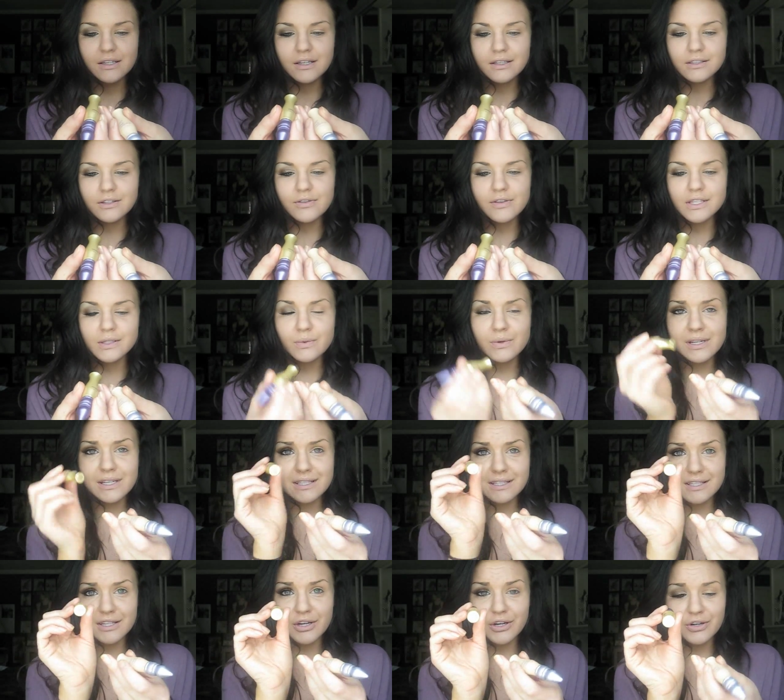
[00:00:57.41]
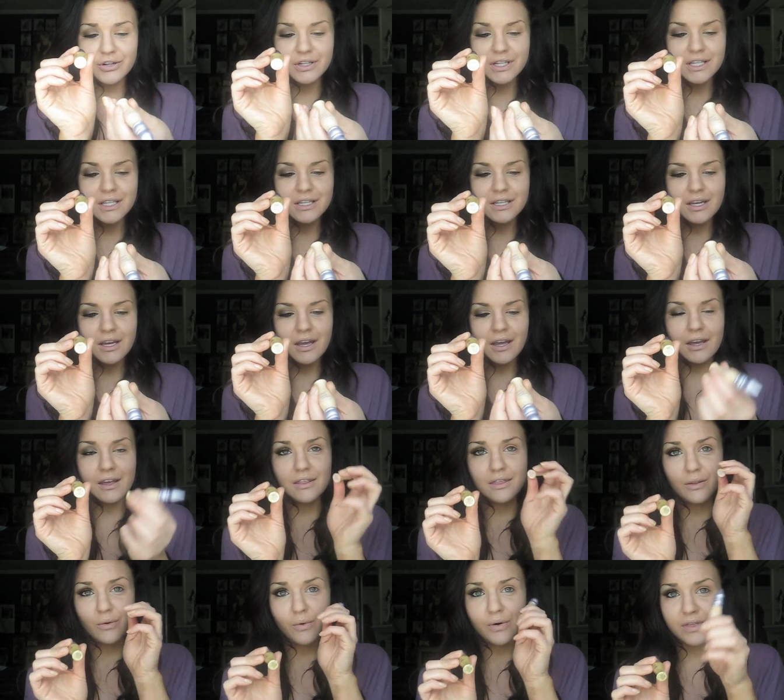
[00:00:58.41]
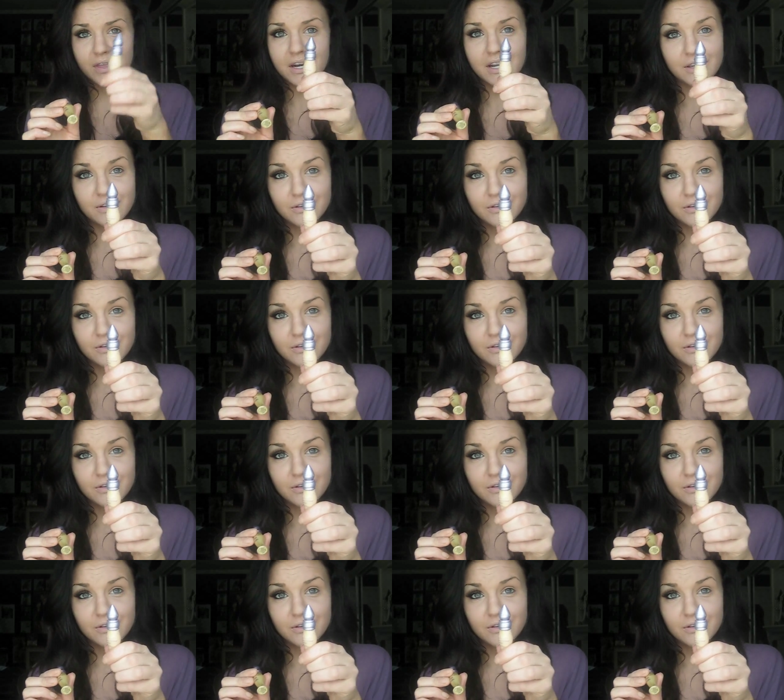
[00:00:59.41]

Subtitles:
So this one is in Greed, and the one that I